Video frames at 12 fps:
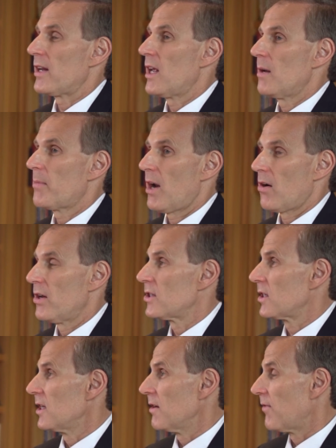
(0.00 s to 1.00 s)
can
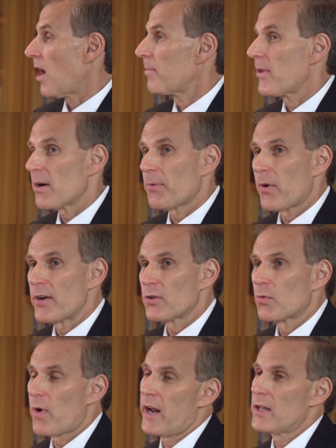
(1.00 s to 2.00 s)
parents give up their
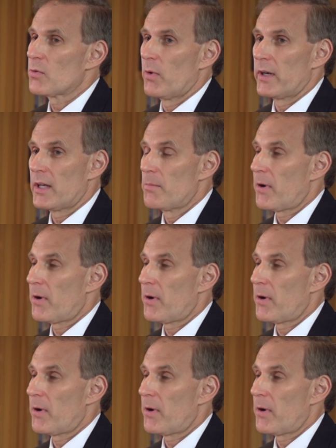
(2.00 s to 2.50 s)
parental rights? When can